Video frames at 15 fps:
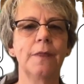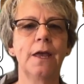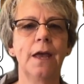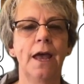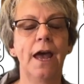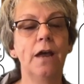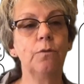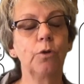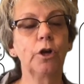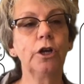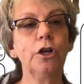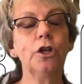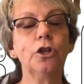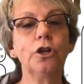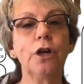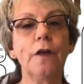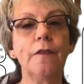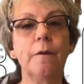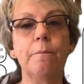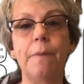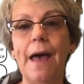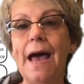And we're going to look on
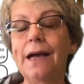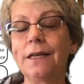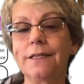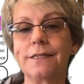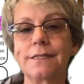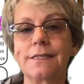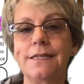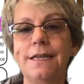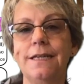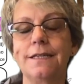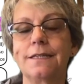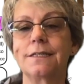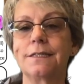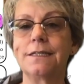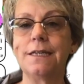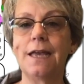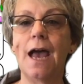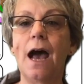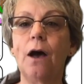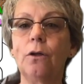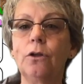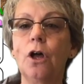the back of the seed to see
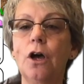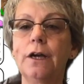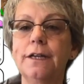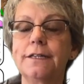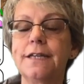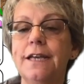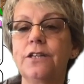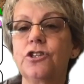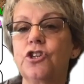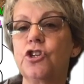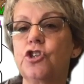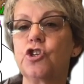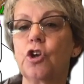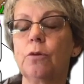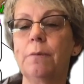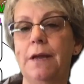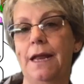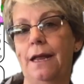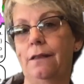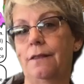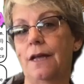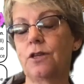how long it takes to
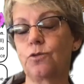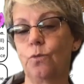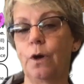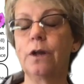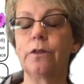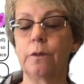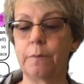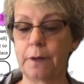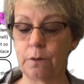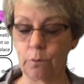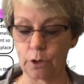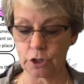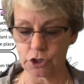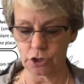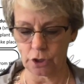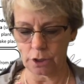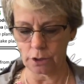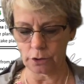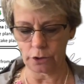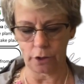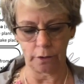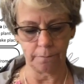germinate. That's one of the big words you're going to
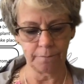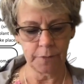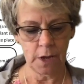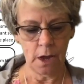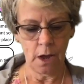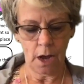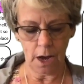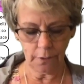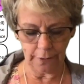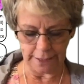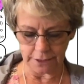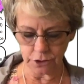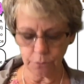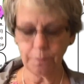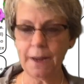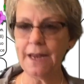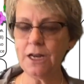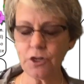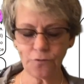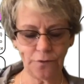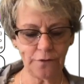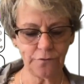learn. All right, so
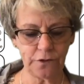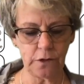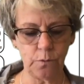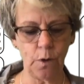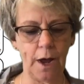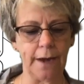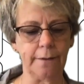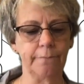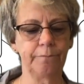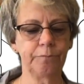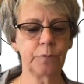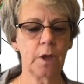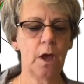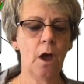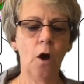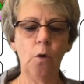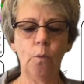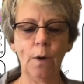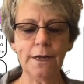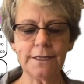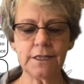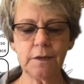page 51.
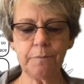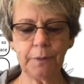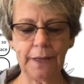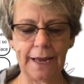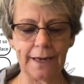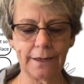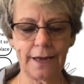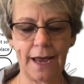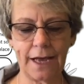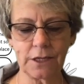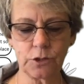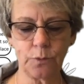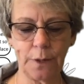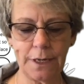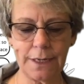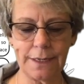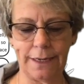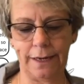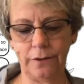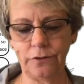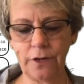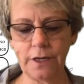Once a plant has what it
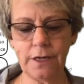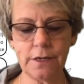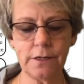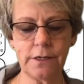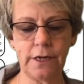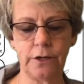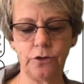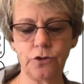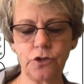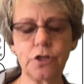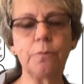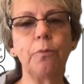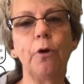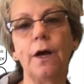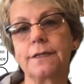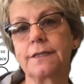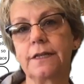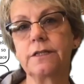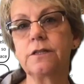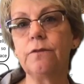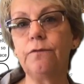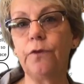needs, it continues the
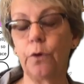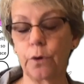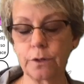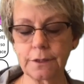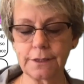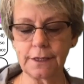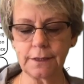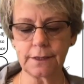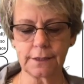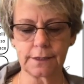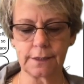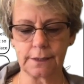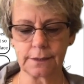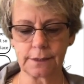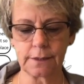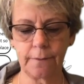process of photosynthesis